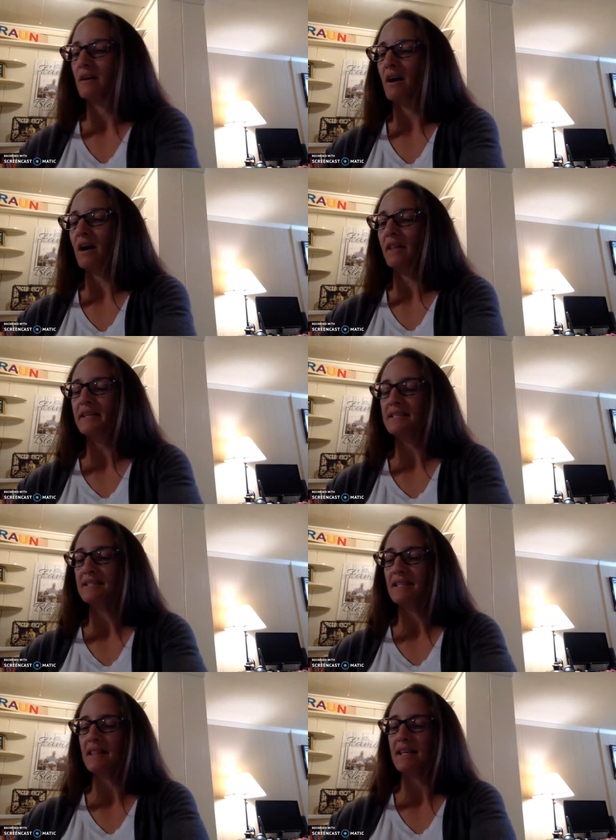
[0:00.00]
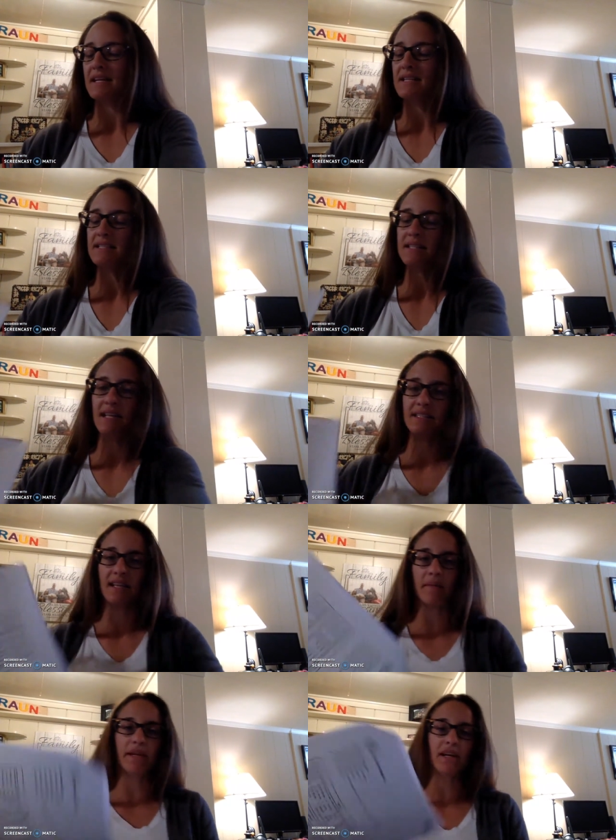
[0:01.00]
on this list that's
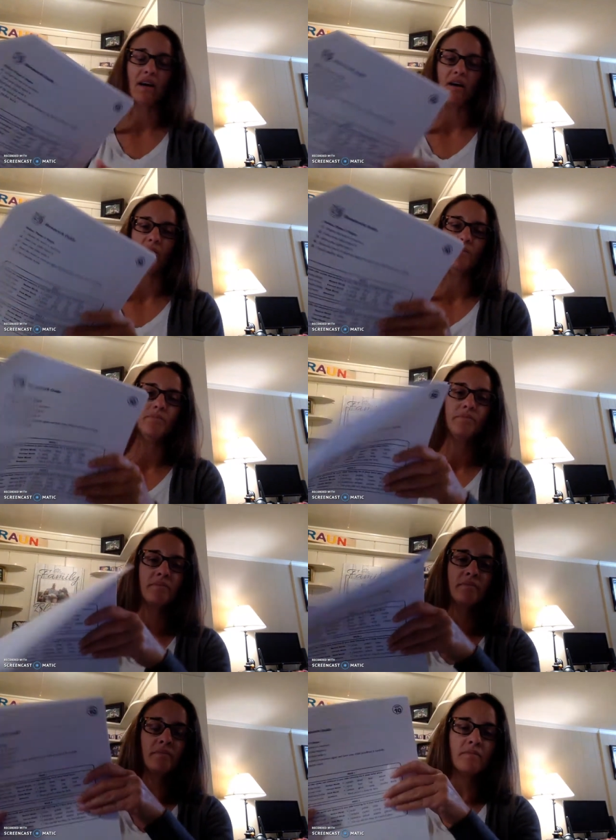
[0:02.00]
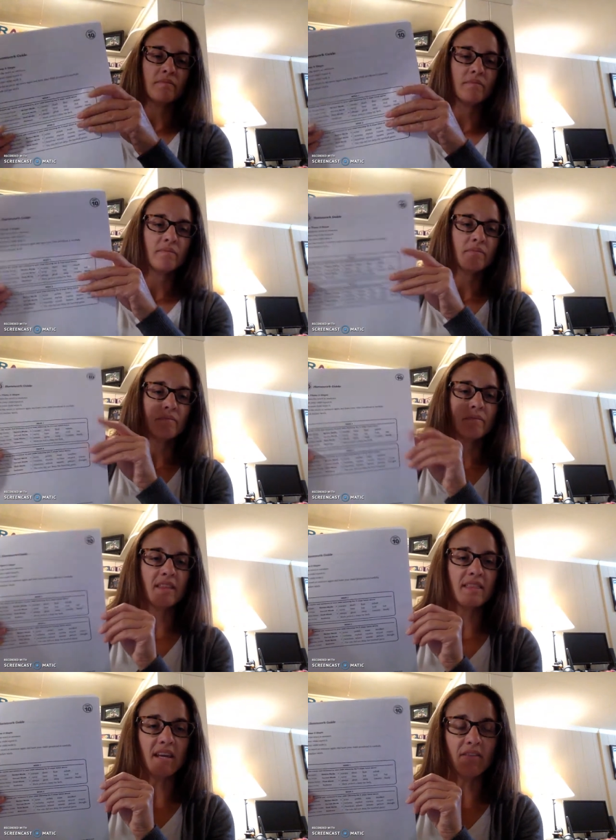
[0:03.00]
coming home.
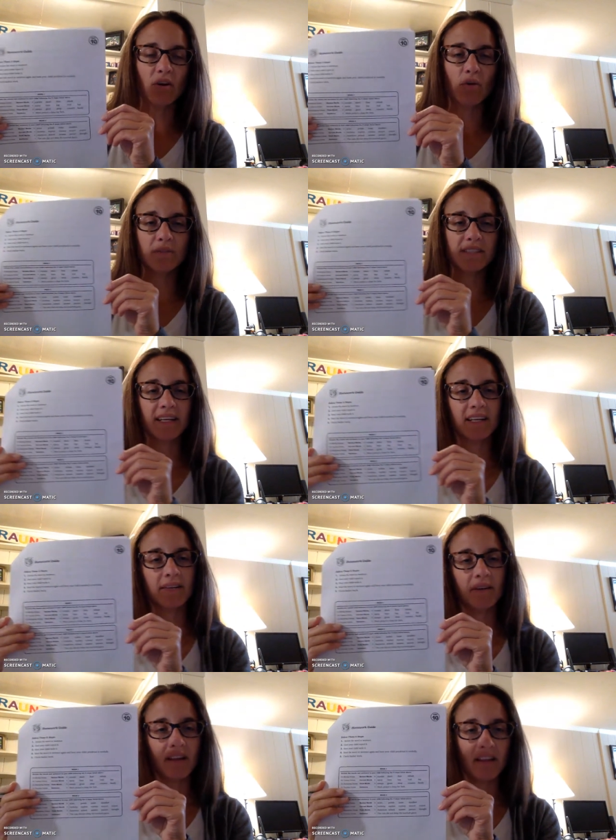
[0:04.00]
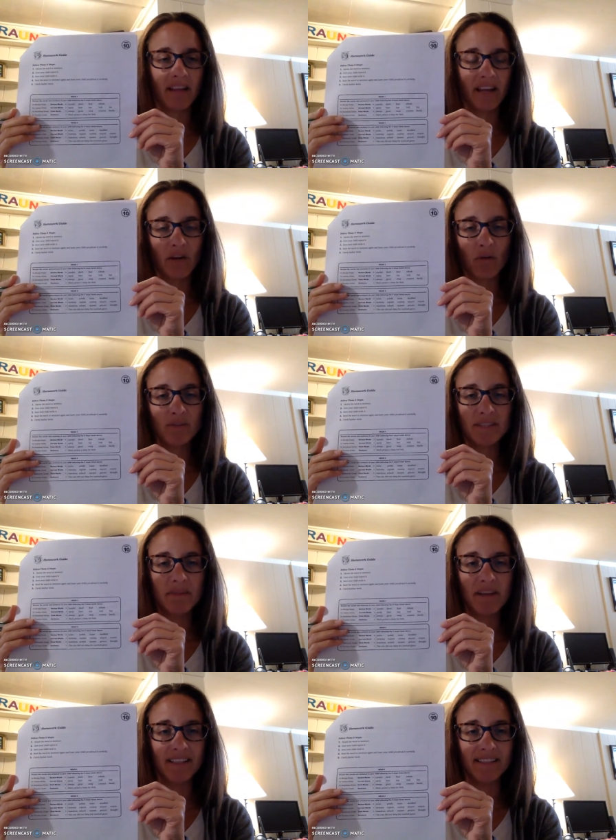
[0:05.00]
Think of it almost like an old
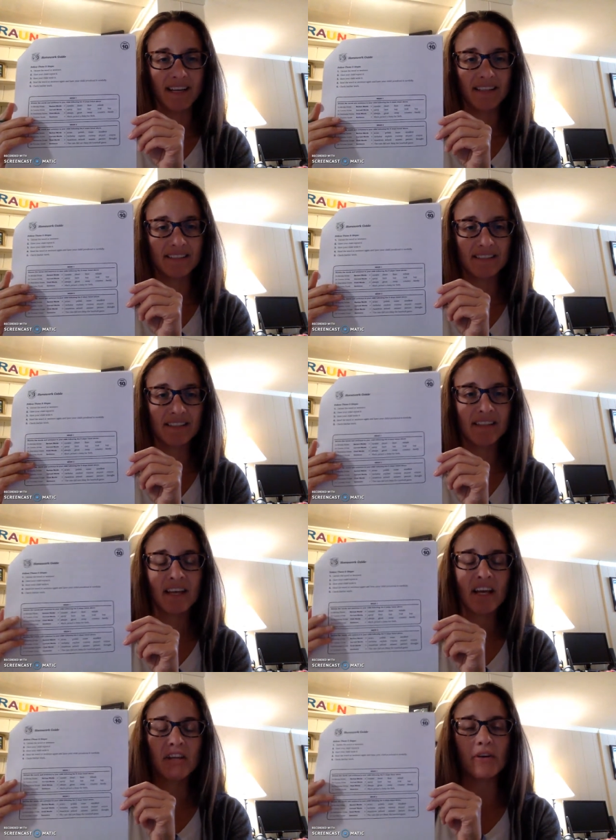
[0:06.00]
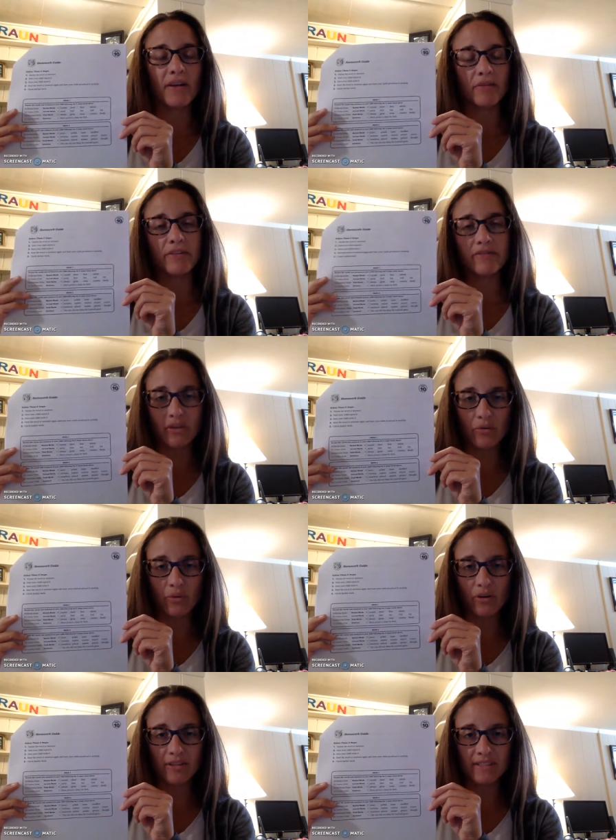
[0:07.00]
spelling test. You'll have review
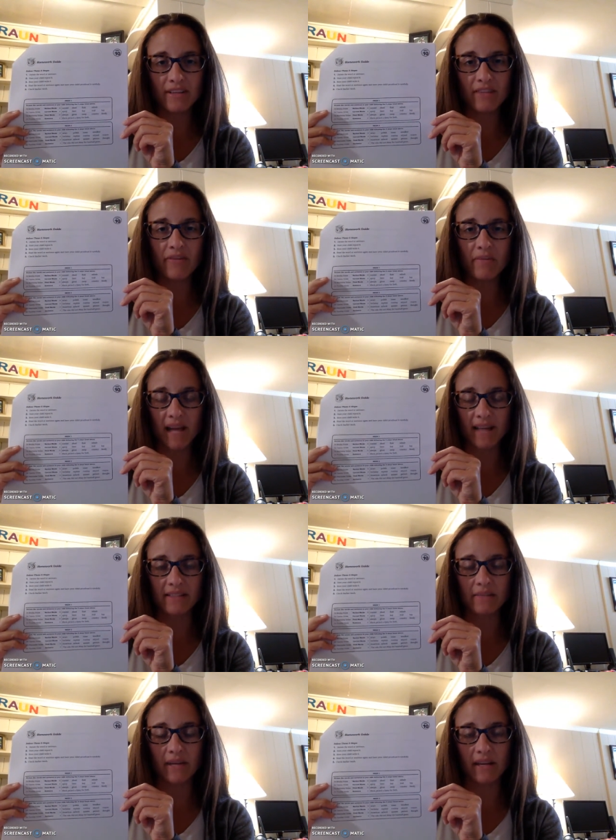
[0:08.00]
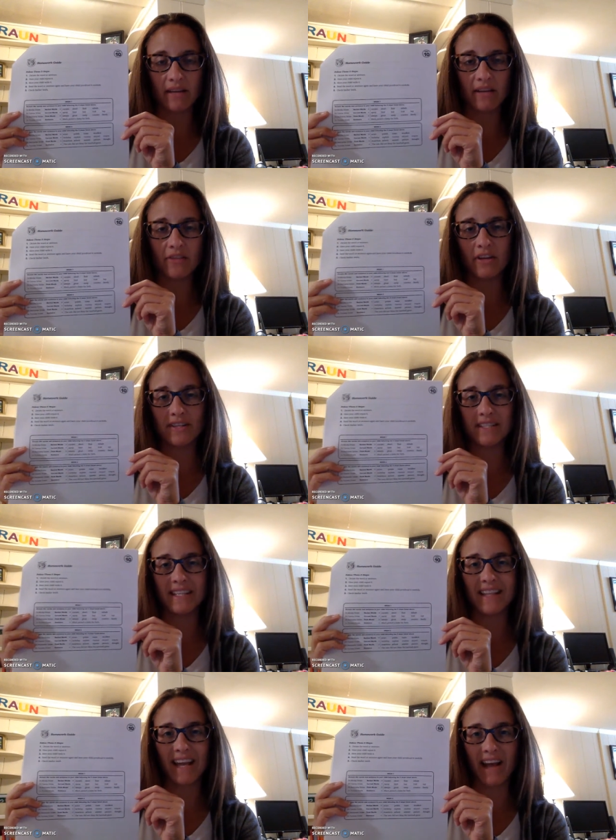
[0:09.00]
words from last week. You'll notice
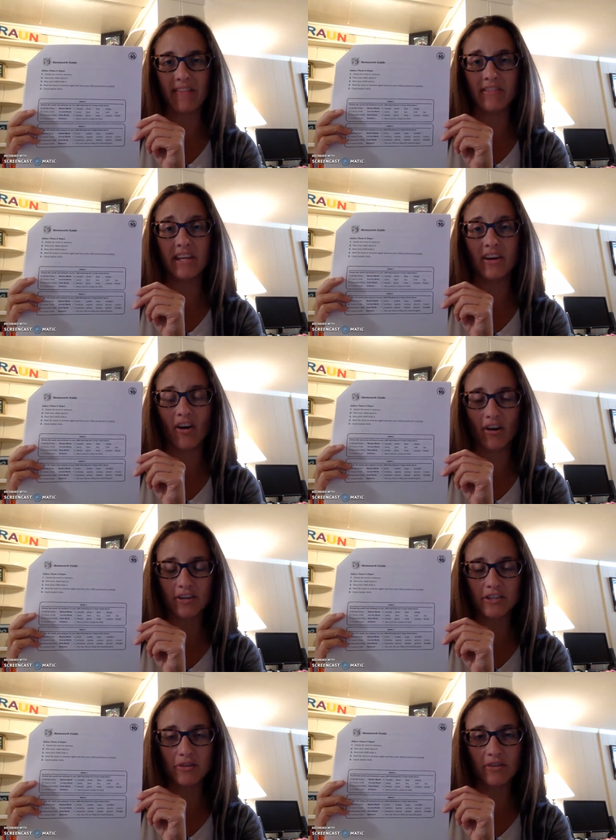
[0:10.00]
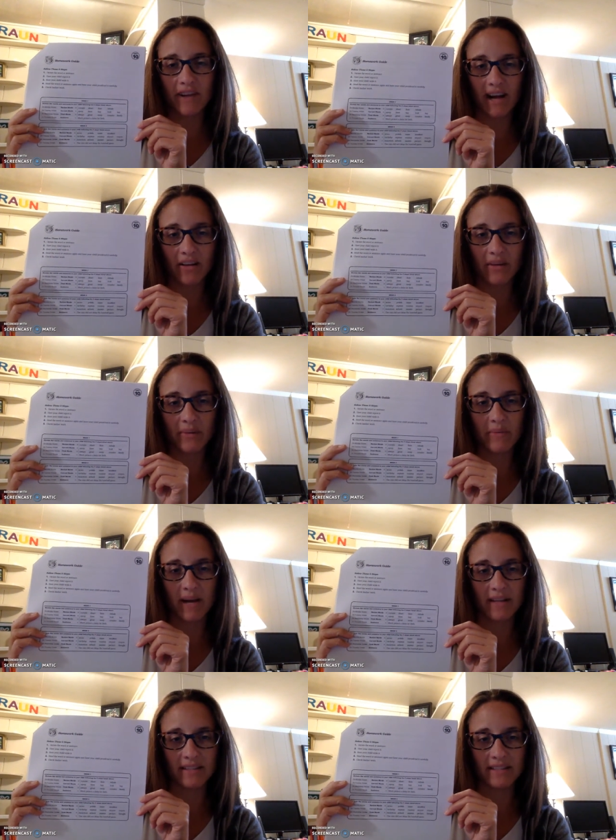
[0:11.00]
that they have the R-controlled vowel that we
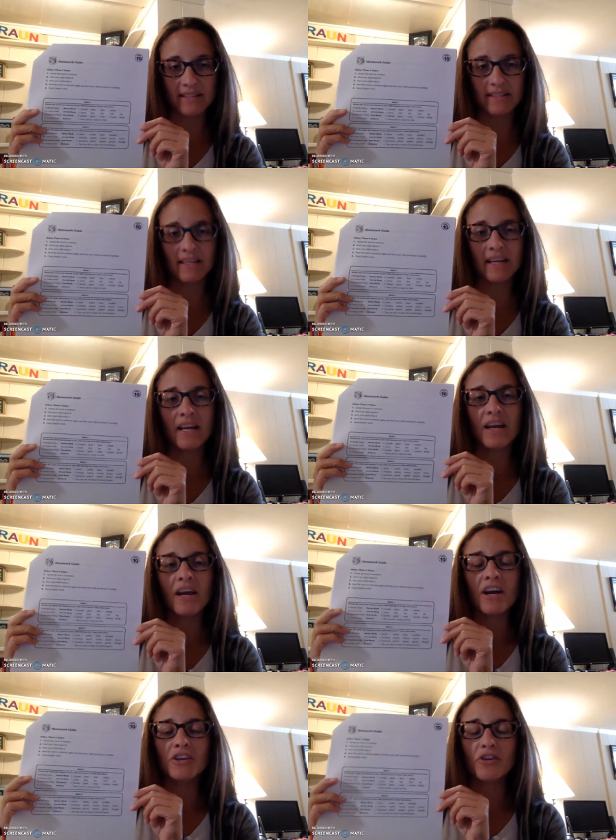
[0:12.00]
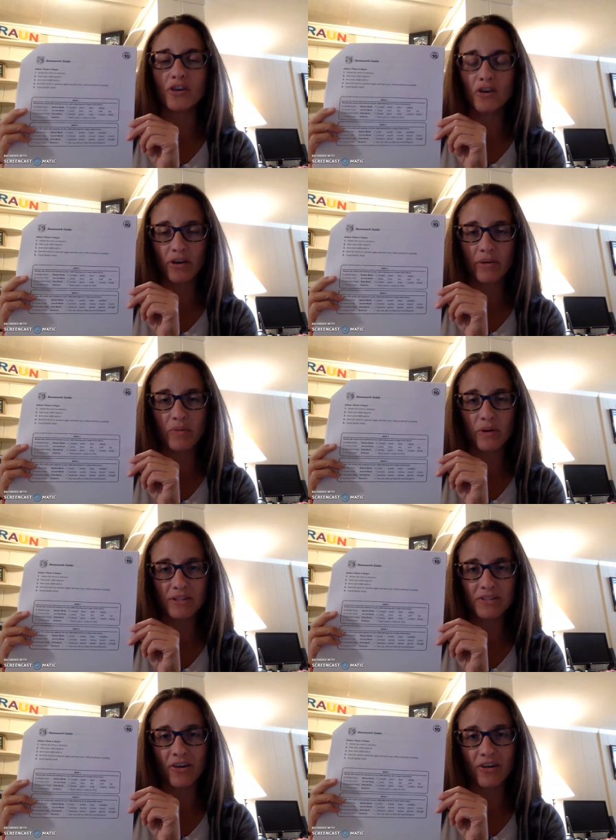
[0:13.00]
practiced. Your current
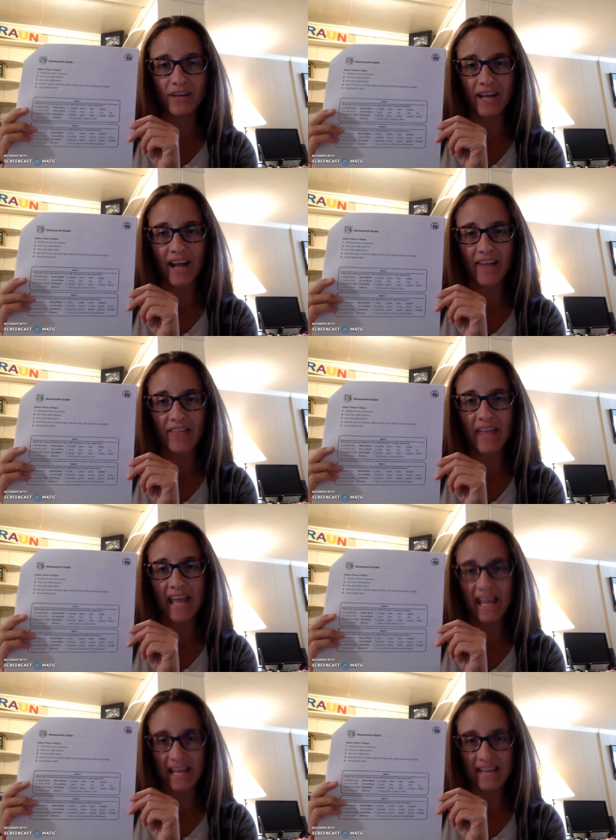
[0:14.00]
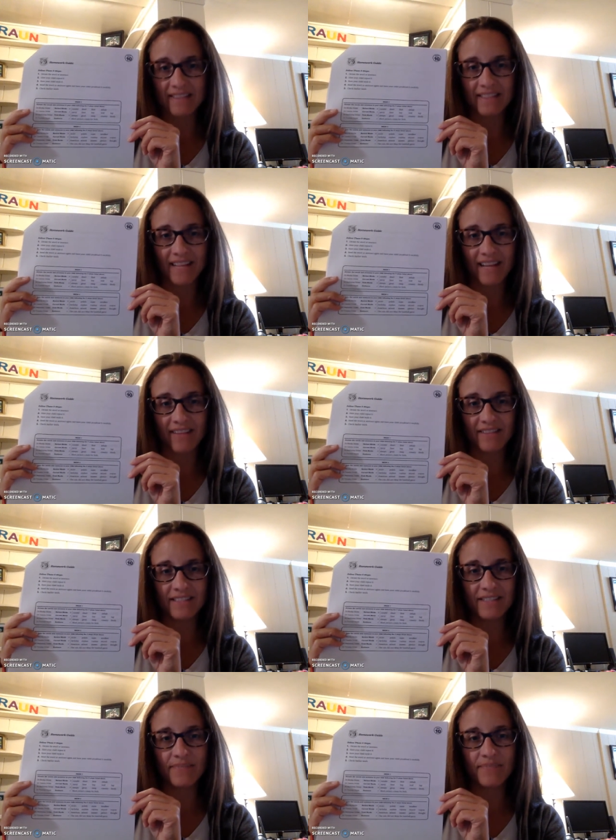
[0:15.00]
words are all going to have the A sound.